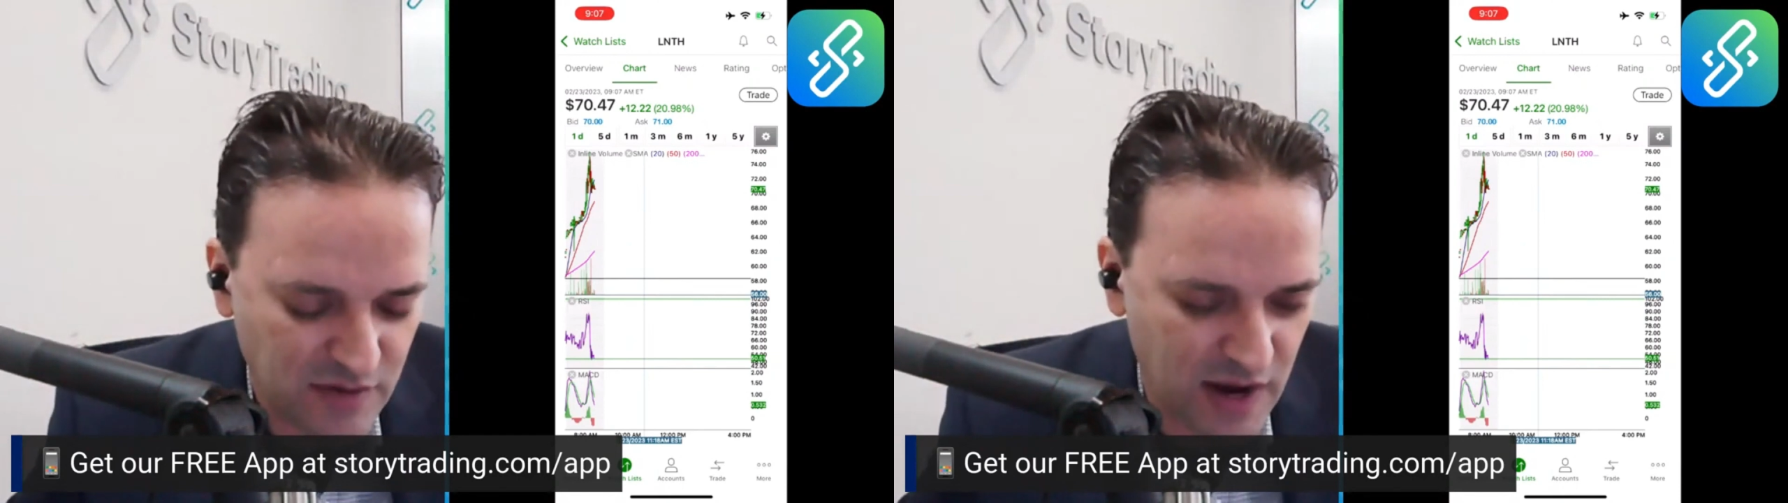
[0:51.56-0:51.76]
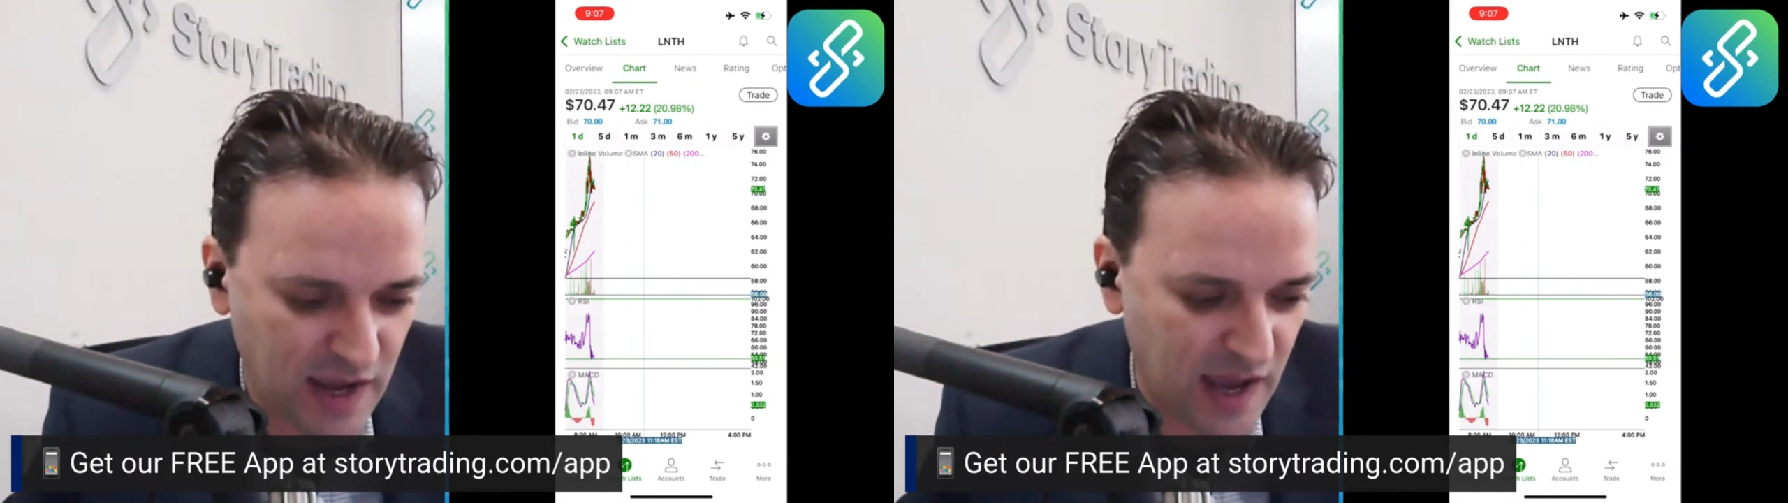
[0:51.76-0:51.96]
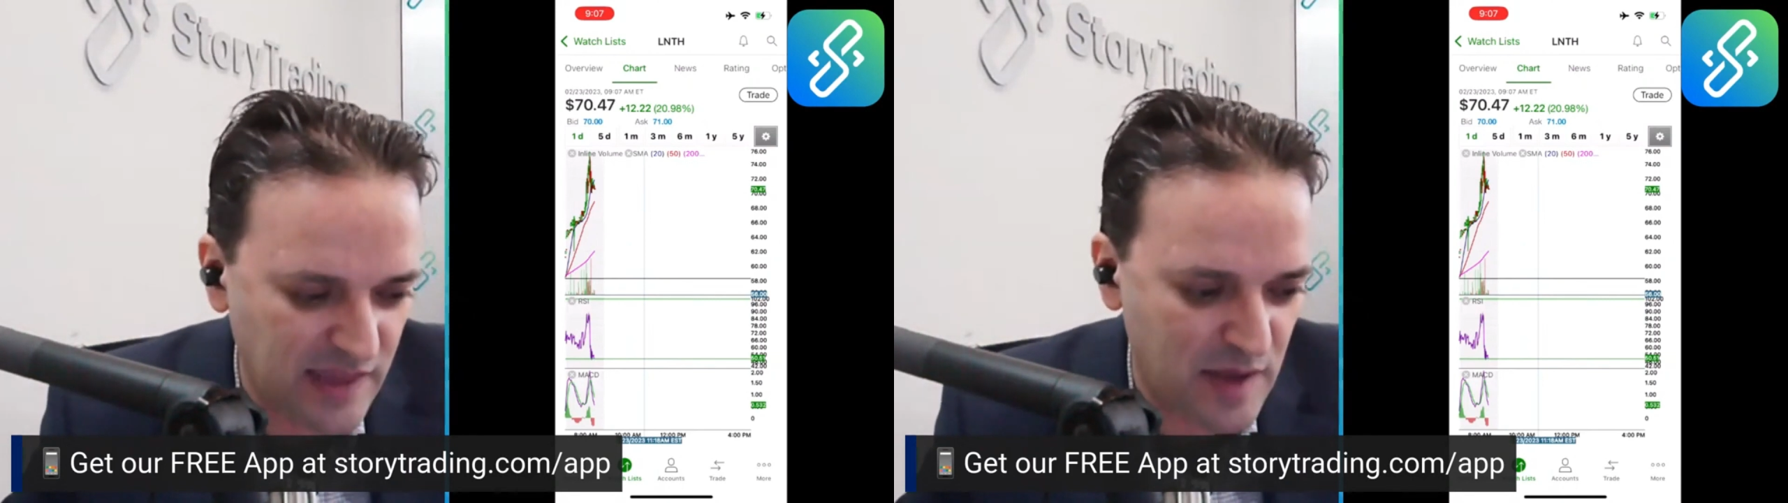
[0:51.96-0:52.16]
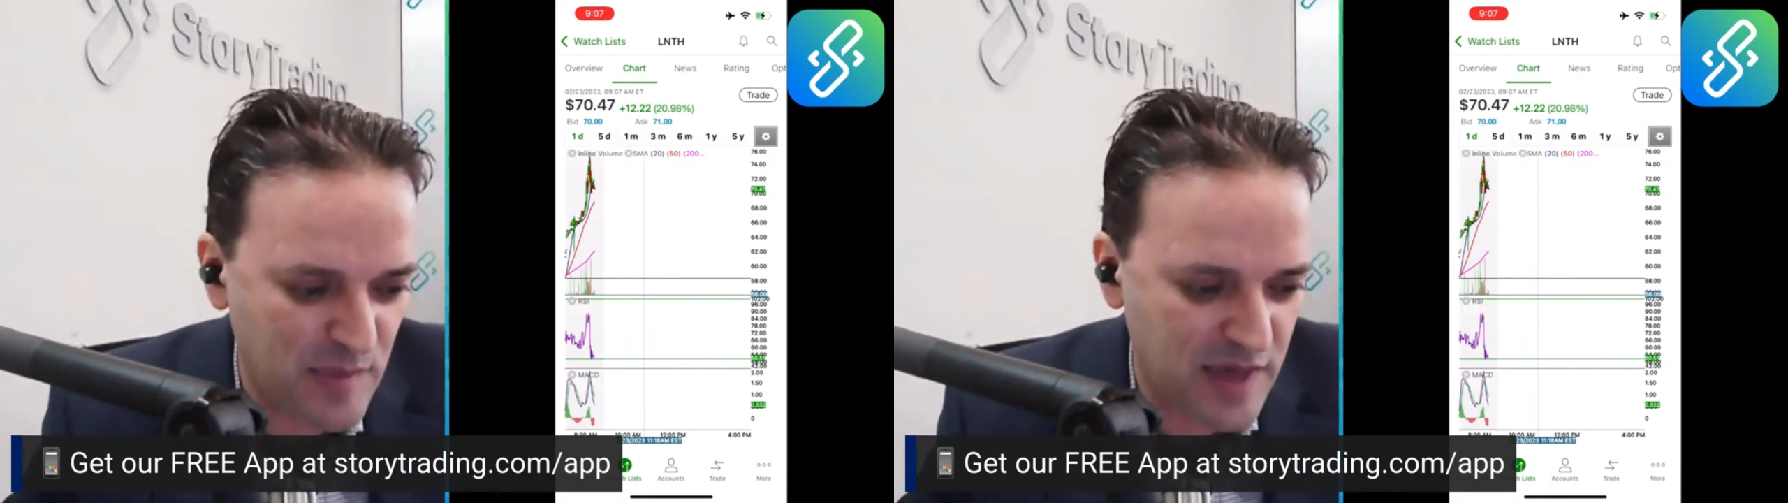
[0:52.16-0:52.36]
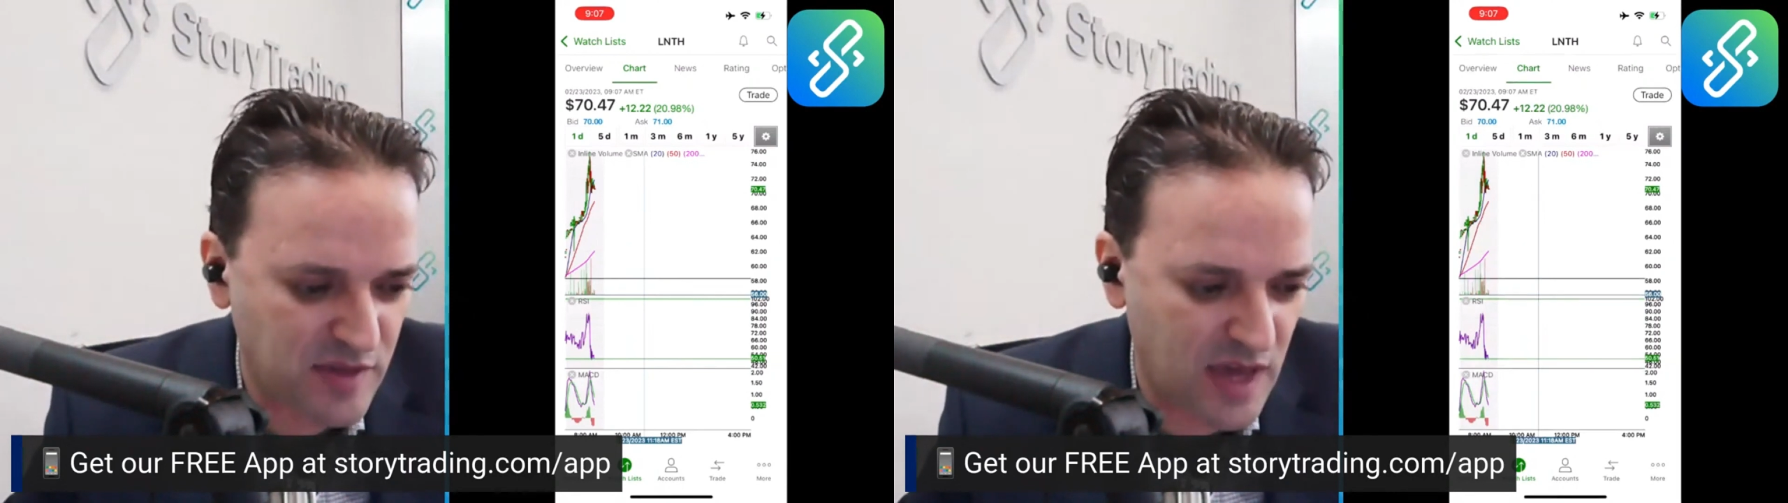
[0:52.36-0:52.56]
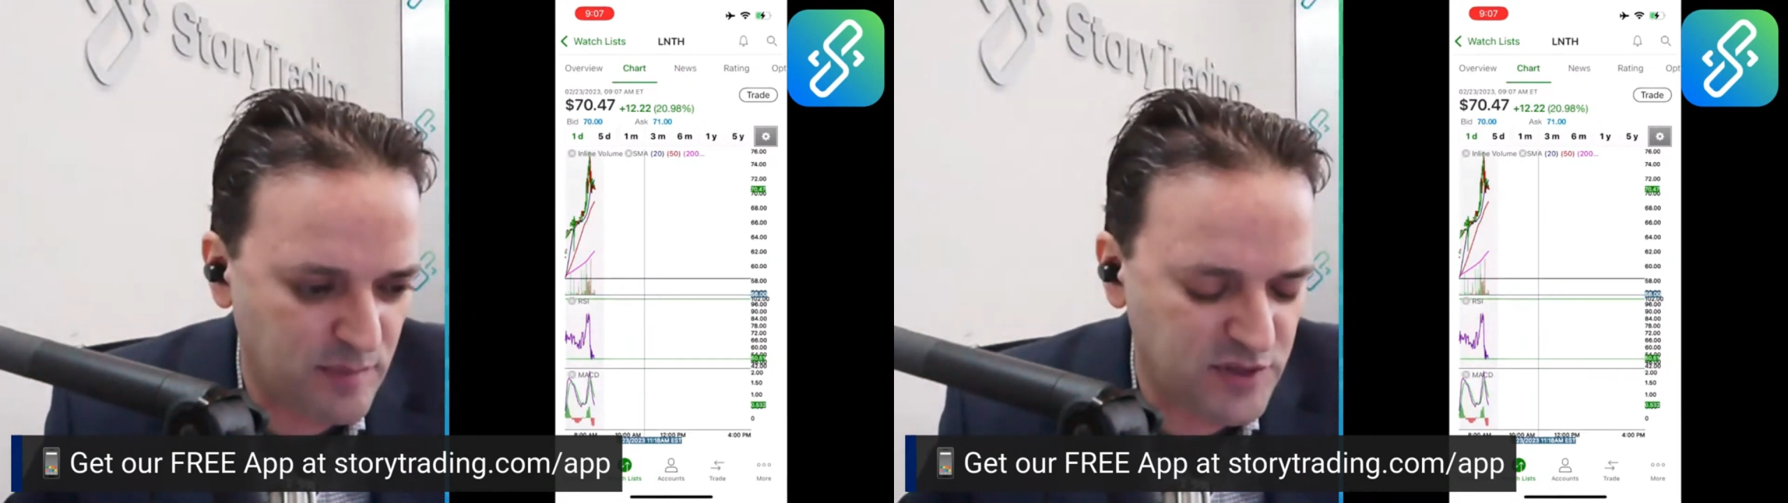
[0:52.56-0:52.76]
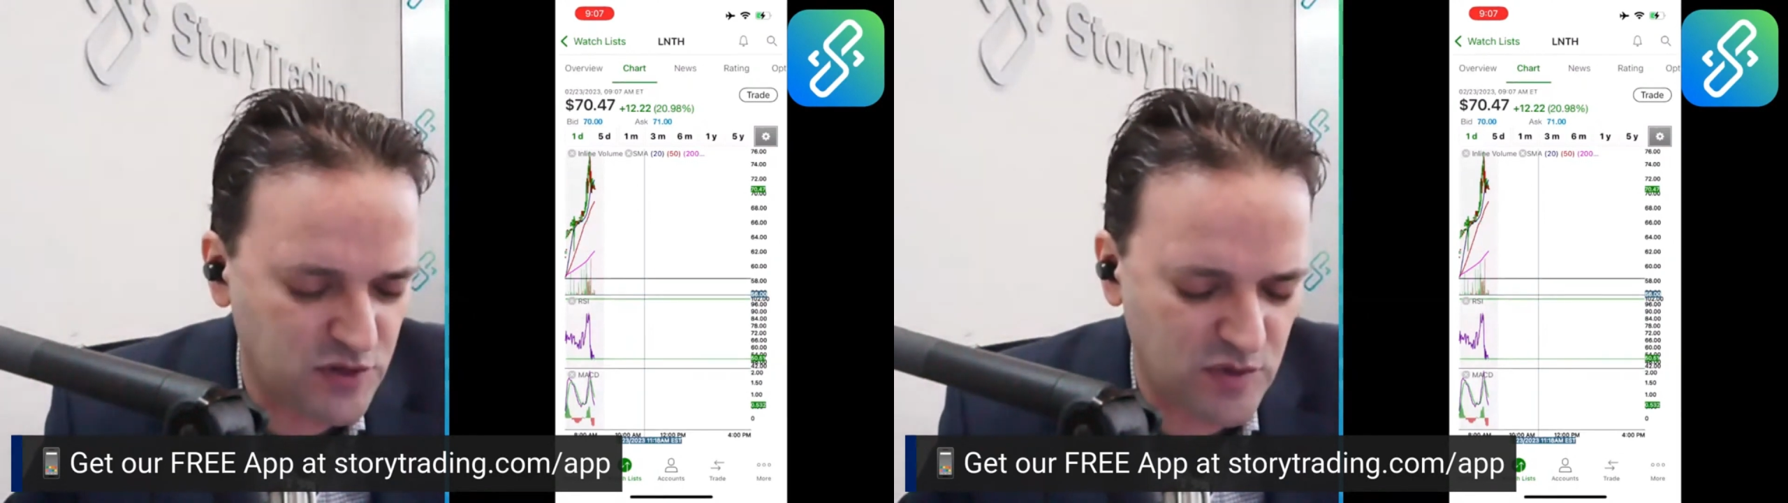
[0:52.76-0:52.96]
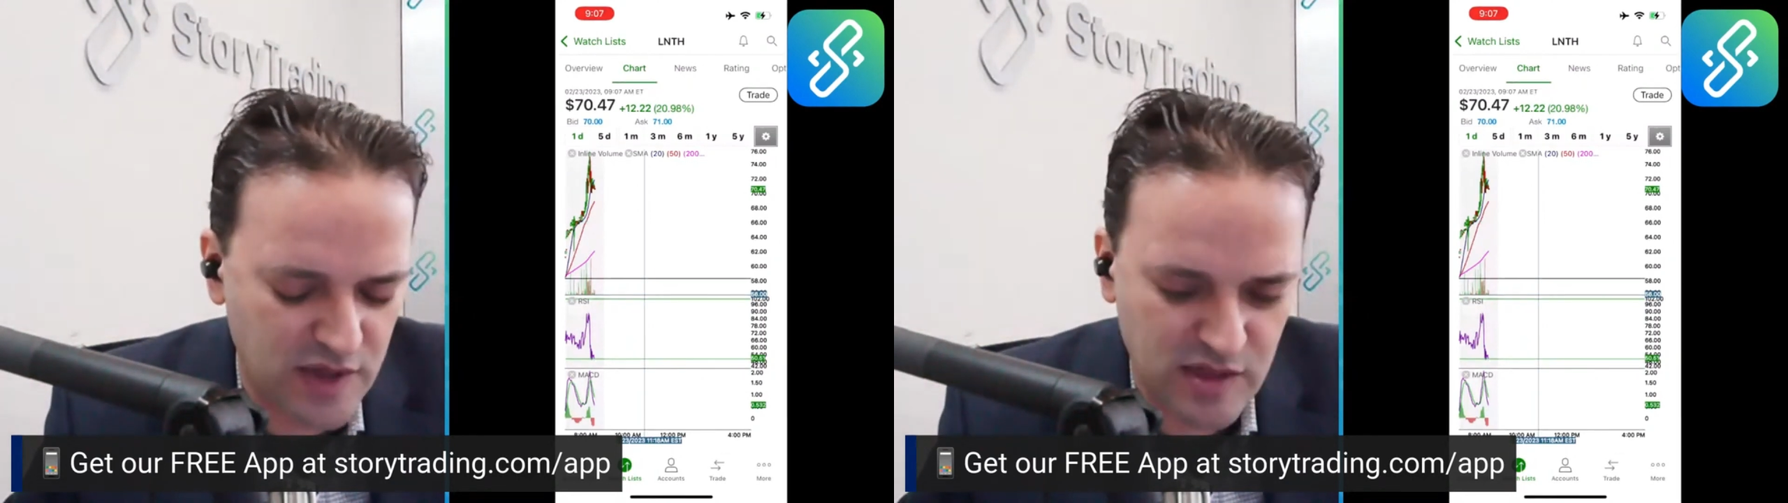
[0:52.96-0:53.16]
right? And that math came
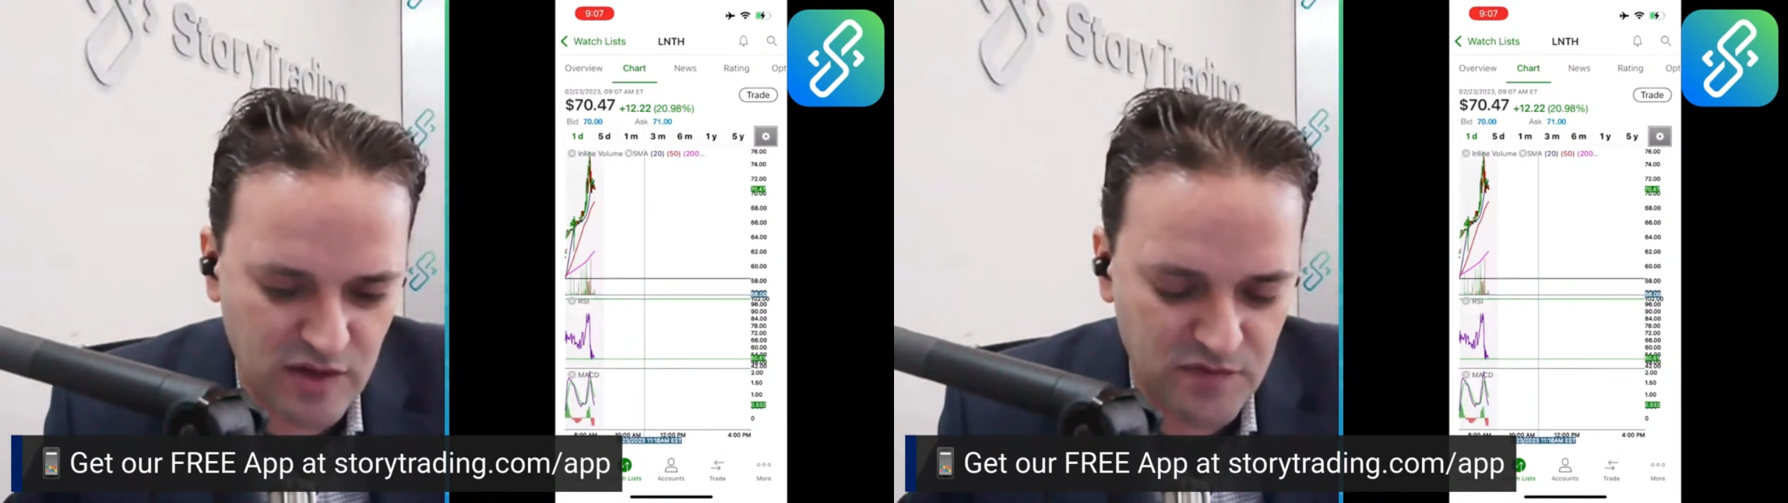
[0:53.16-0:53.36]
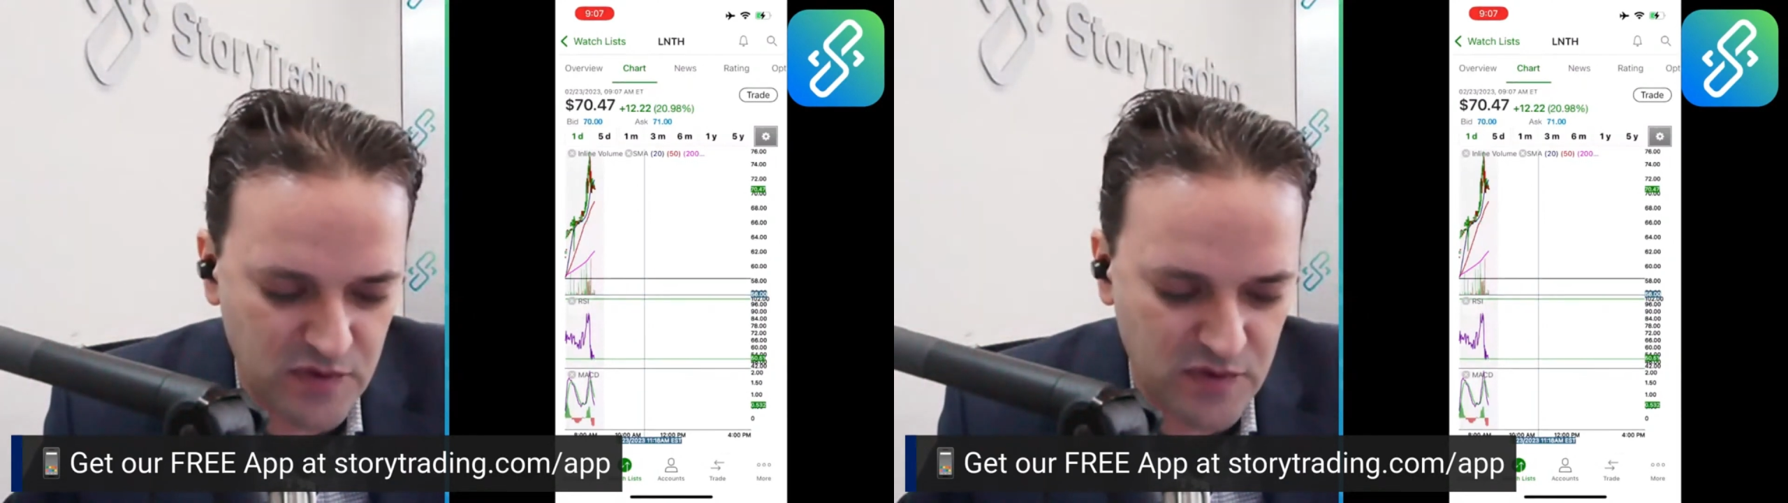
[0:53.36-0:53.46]
to, I think,